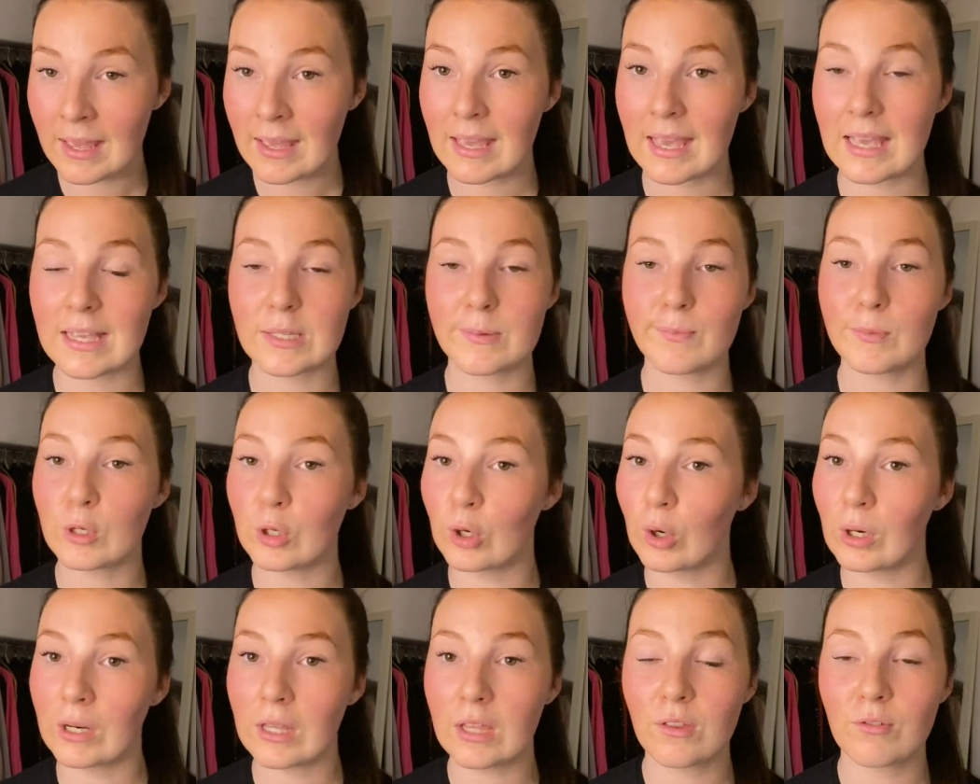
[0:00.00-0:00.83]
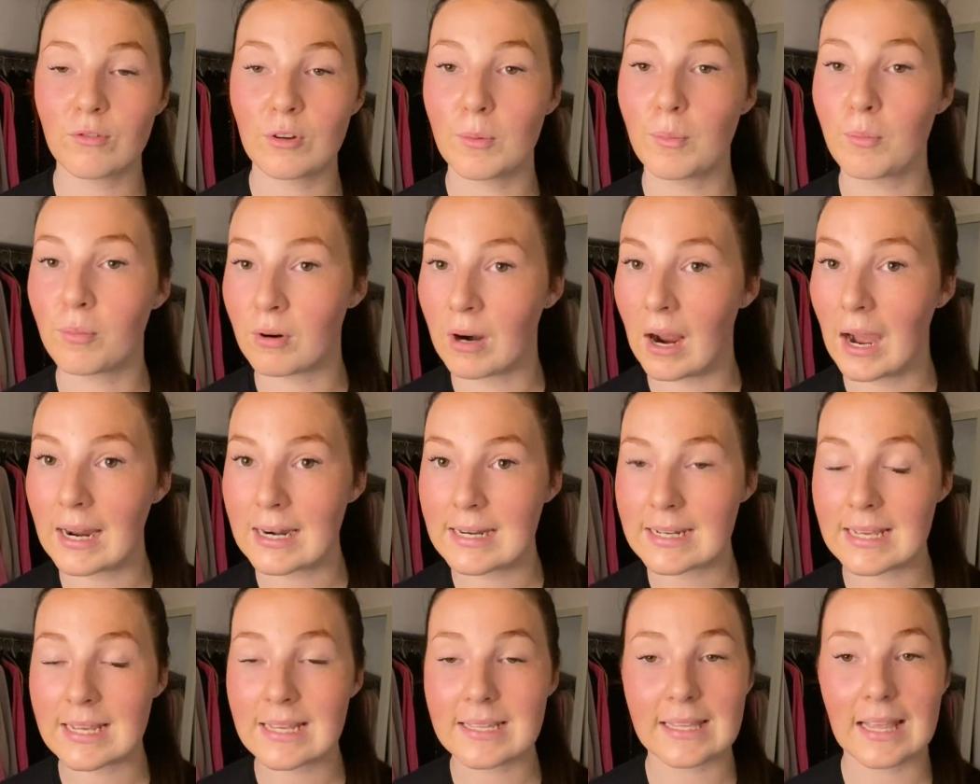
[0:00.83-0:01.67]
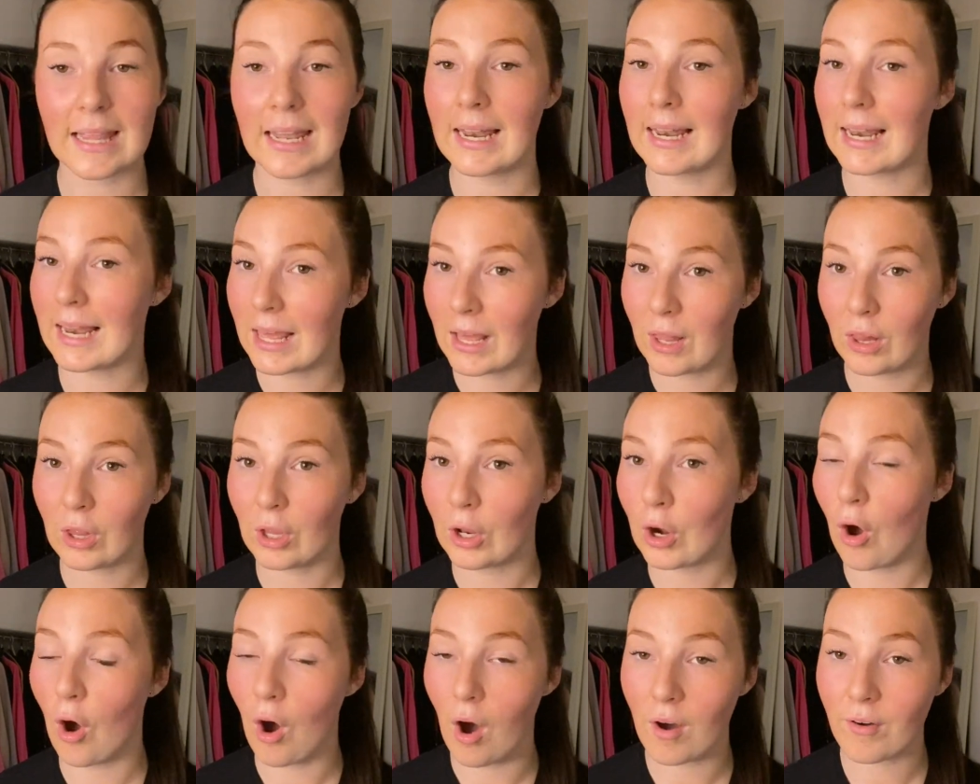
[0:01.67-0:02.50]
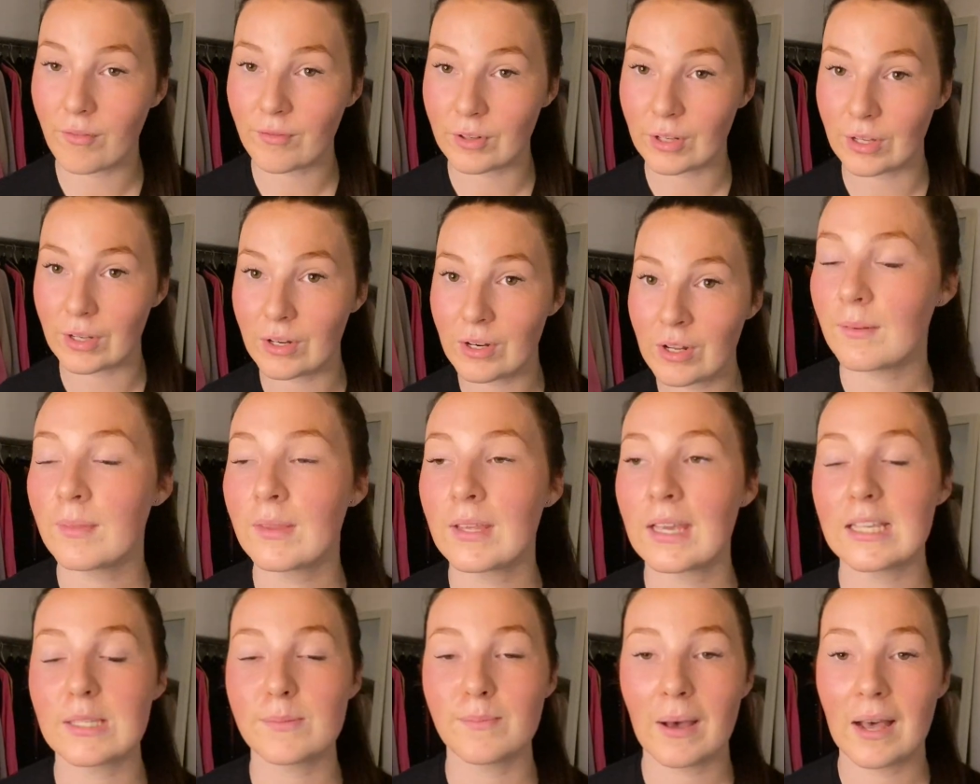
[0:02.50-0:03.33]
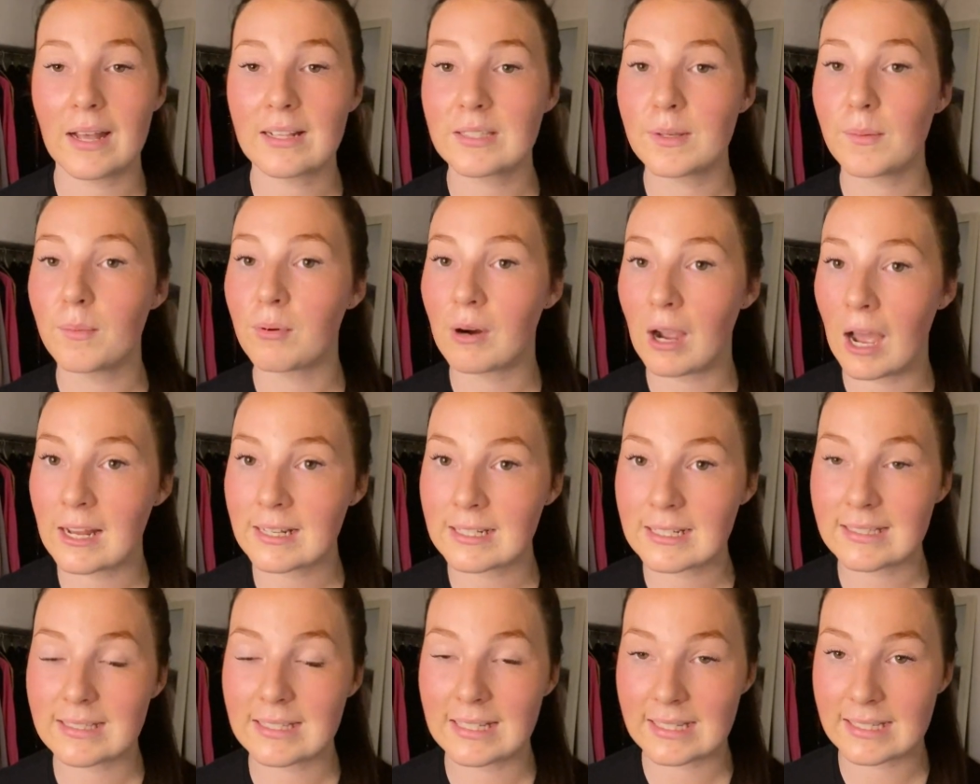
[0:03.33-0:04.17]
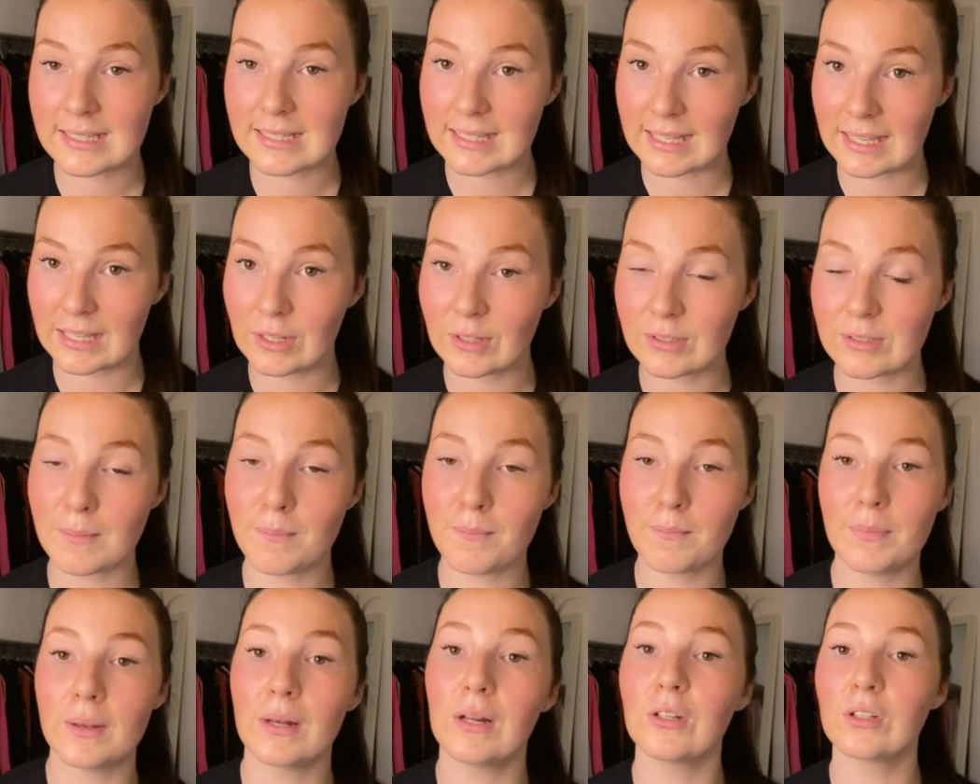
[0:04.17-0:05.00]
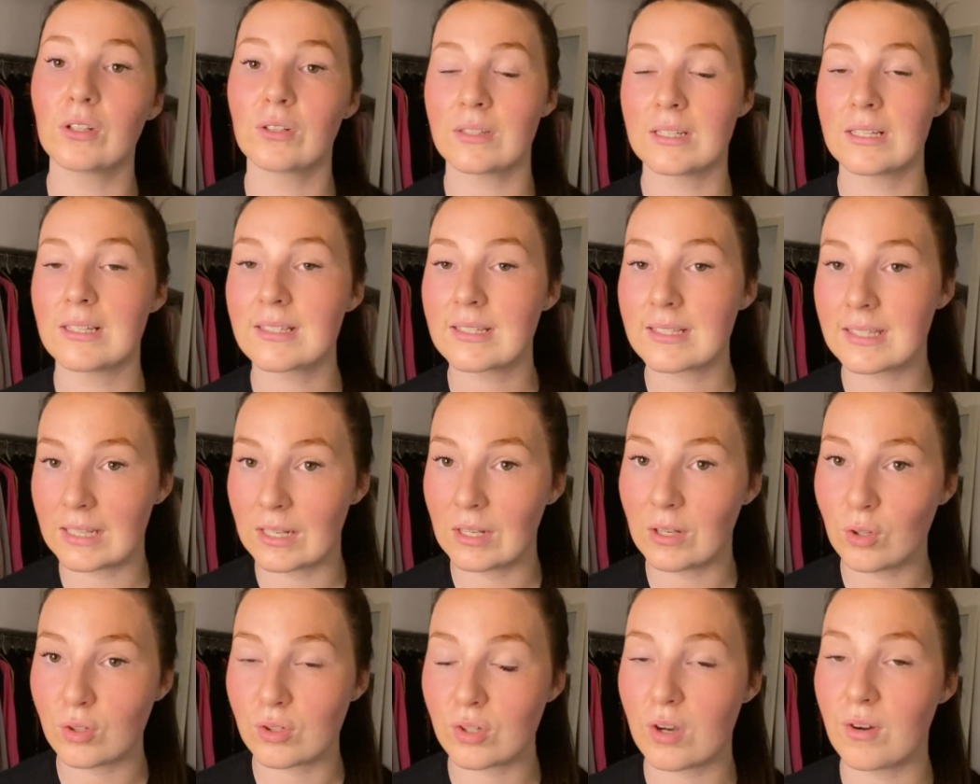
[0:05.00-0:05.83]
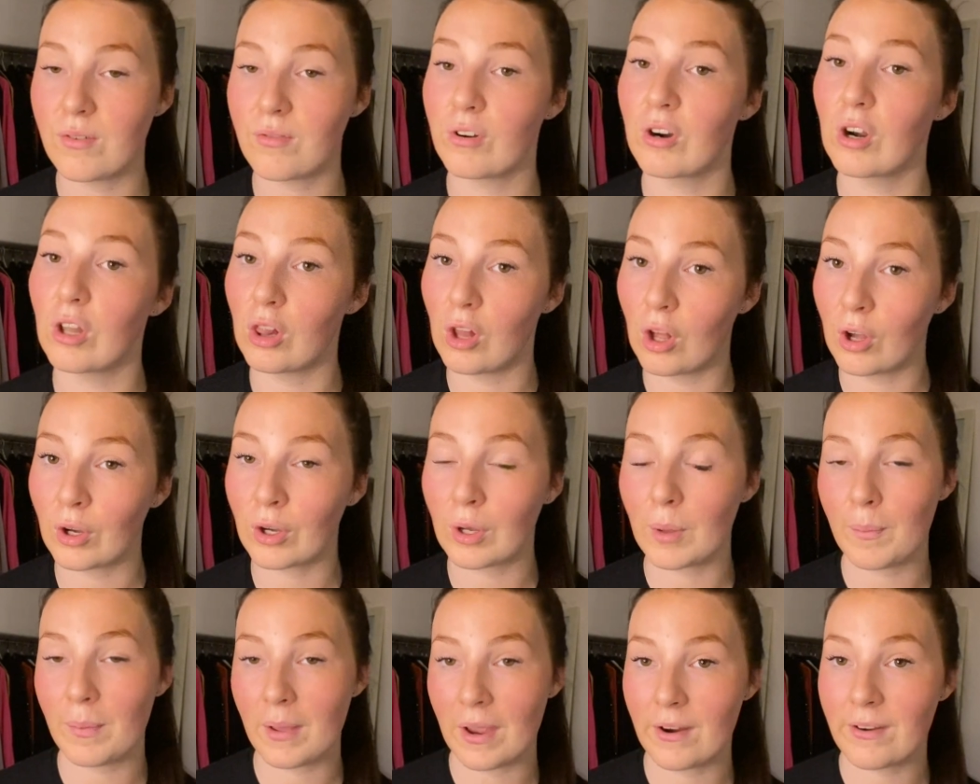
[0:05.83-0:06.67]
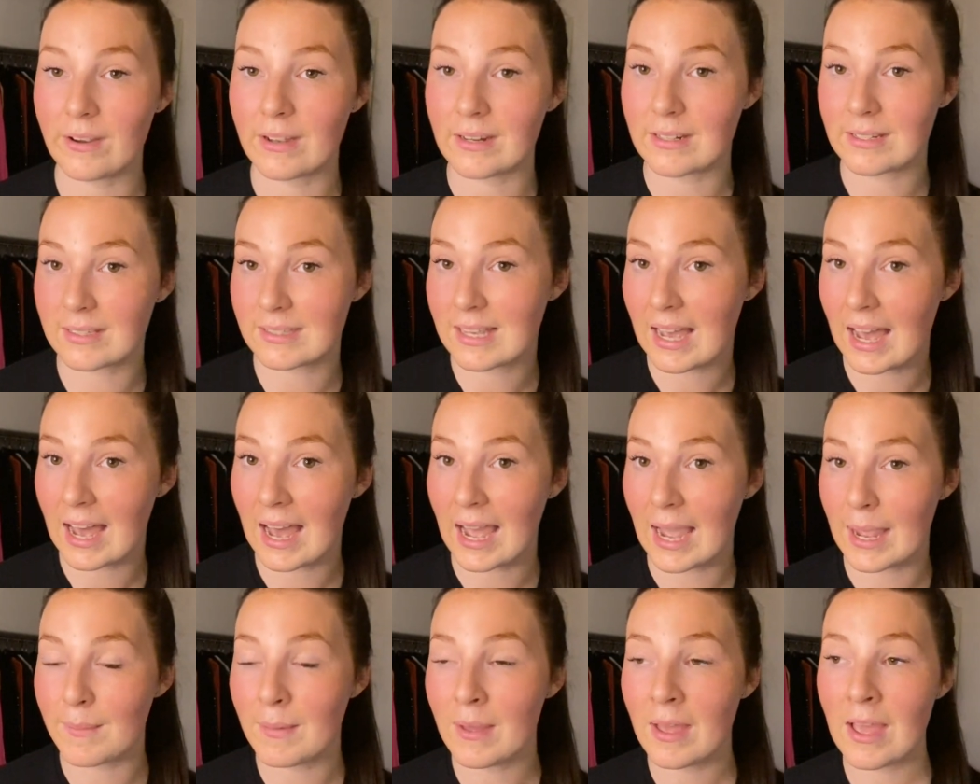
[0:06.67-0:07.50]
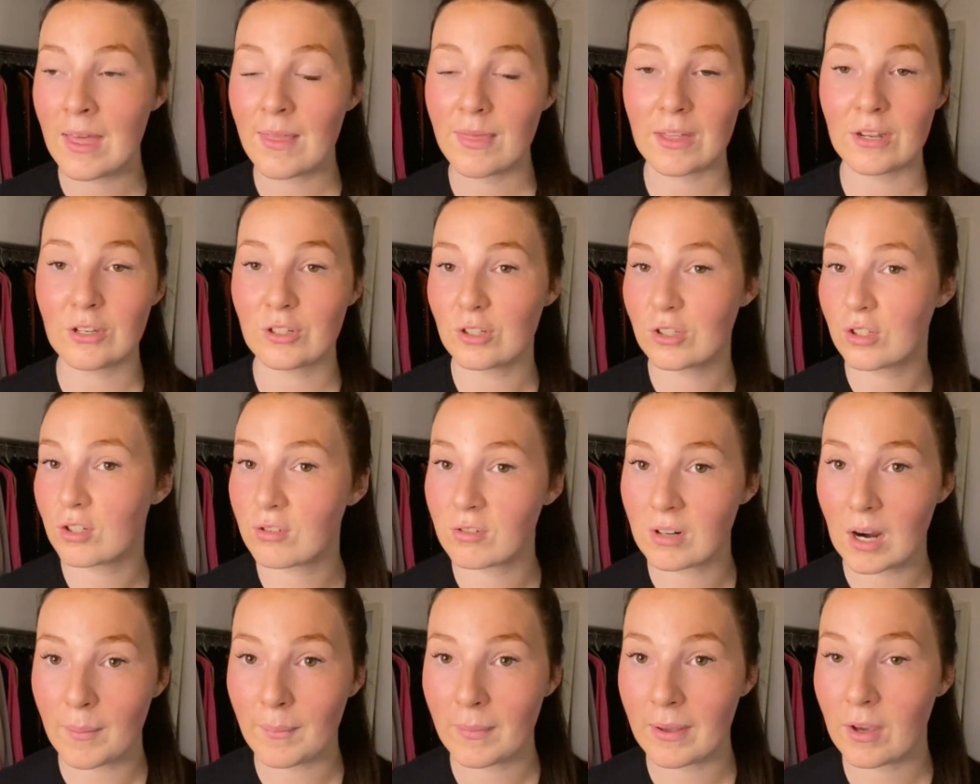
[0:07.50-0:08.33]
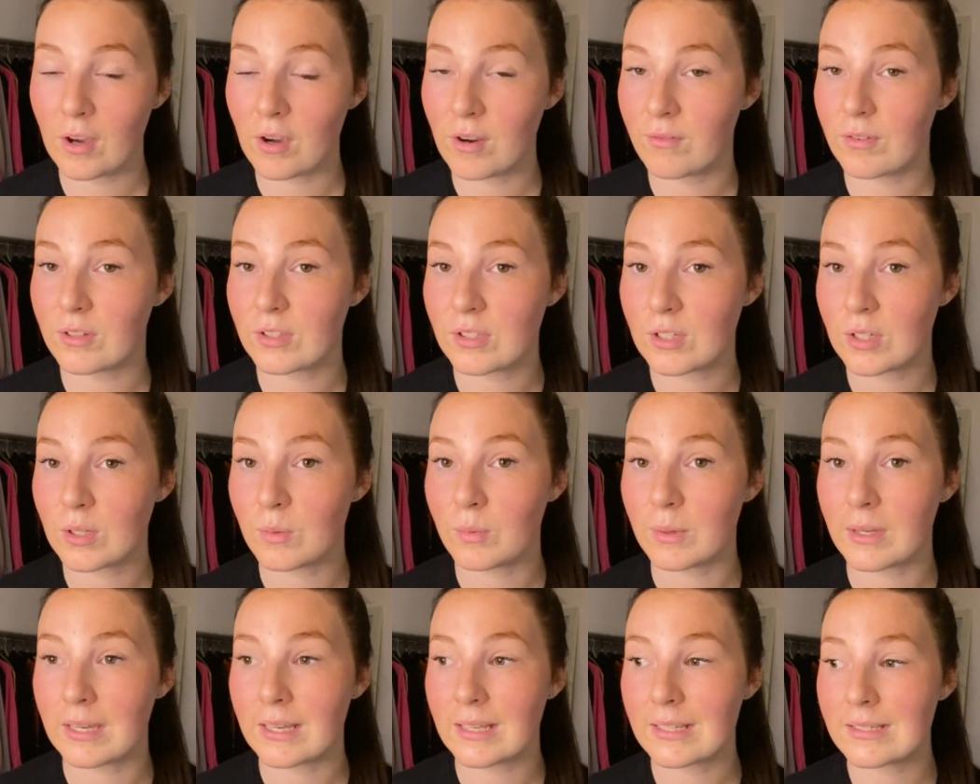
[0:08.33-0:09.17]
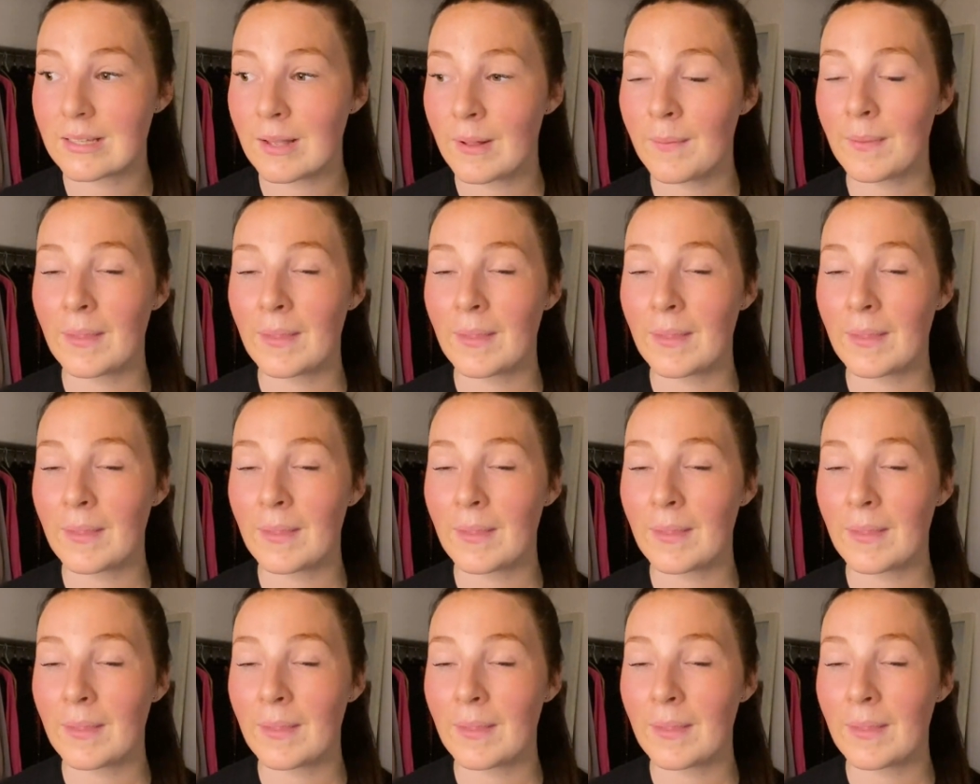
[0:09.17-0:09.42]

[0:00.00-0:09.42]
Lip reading: It's purely through practice and little and often. It's better to practice these skills and build on these skills over a longer period of time than just cram it over 2 weeks.